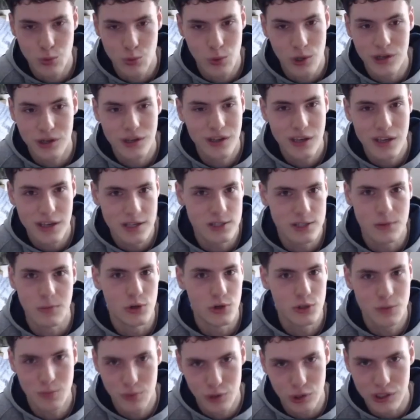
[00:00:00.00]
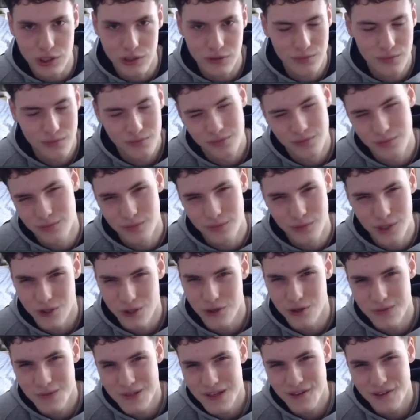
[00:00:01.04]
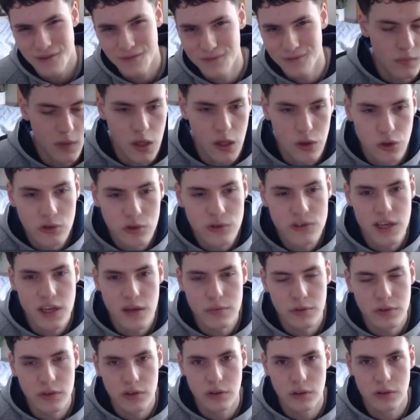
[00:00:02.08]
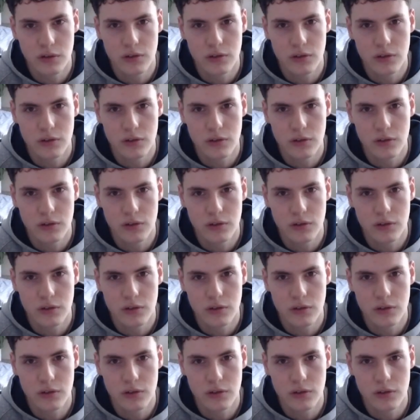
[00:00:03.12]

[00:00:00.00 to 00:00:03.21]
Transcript: one is the most pretty. You know what I'm saying? Alongside with the